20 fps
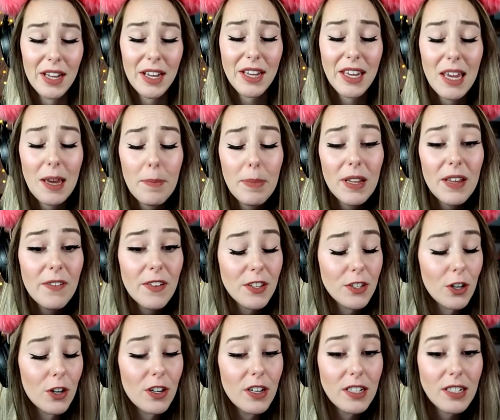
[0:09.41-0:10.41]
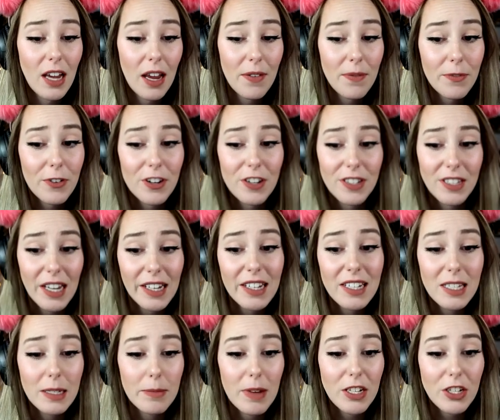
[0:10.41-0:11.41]
I can't believe it's already time for a second
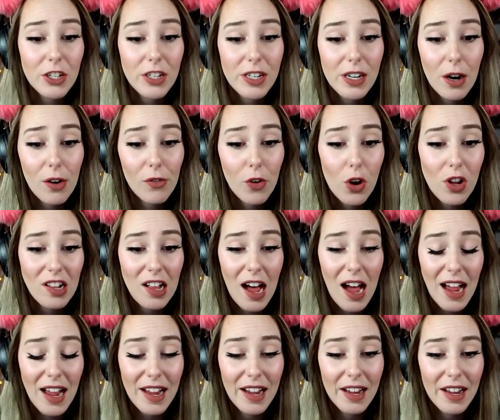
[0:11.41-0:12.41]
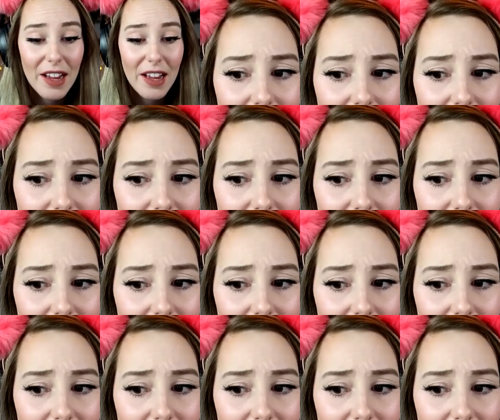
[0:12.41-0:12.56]
semester here at Royale High.